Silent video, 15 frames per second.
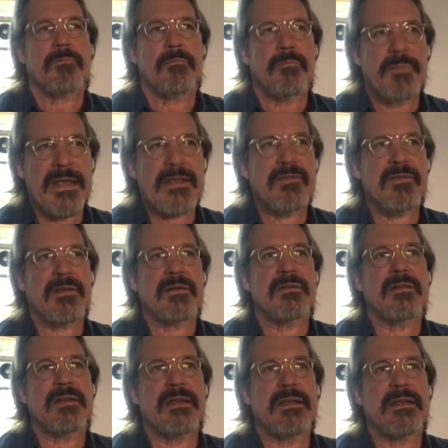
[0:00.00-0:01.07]

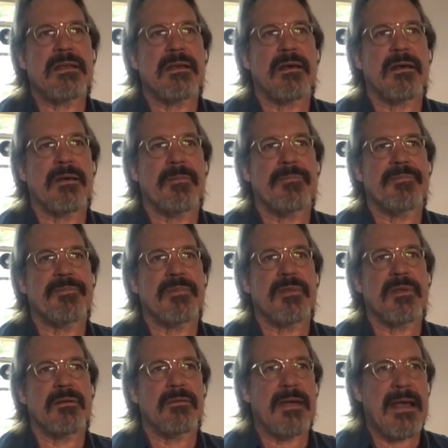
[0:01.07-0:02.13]
Basically, um,
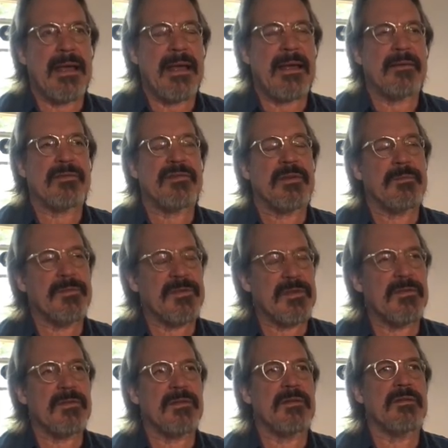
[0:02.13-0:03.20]
the
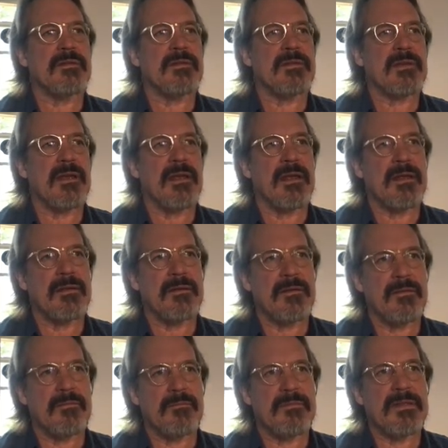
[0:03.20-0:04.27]
subsistence
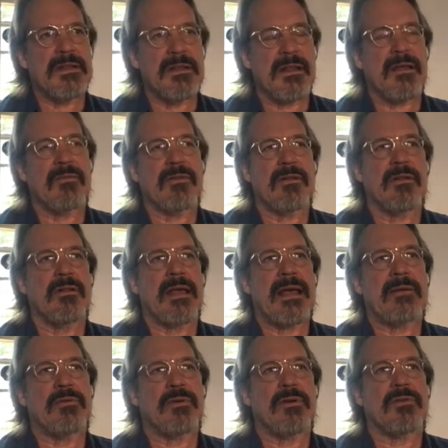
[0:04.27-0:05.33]
and mid level
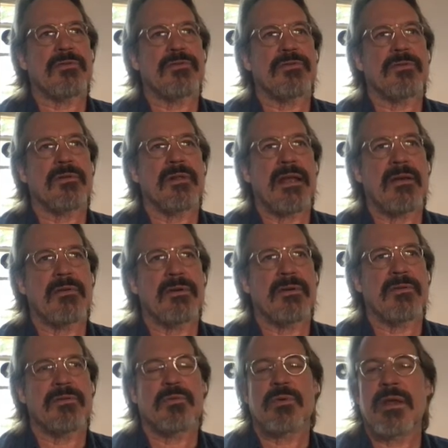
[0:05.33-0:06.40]
agricultural
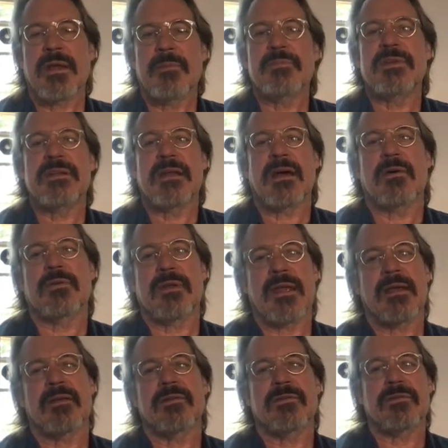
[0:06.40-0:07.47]
areas were emptied out
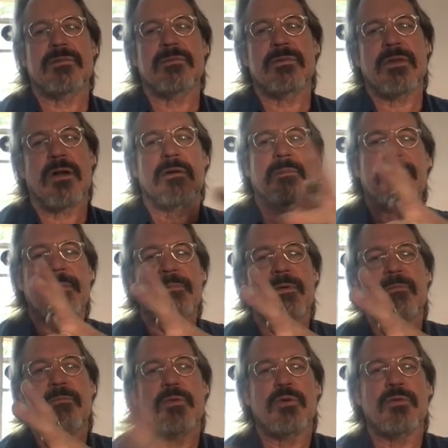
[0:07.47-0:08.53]
as young
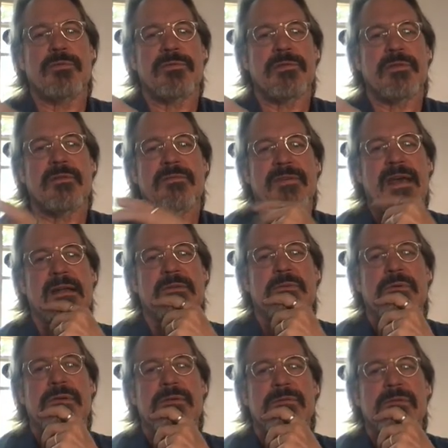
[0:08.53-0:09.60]
people moved to the
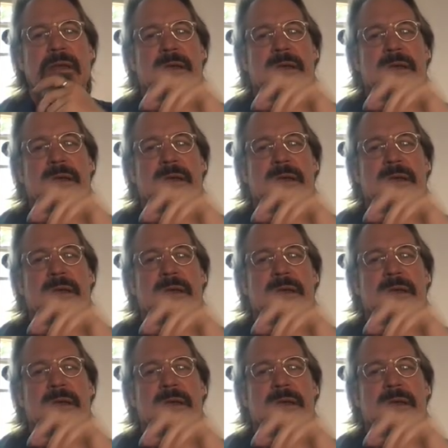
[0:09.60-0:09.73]
factories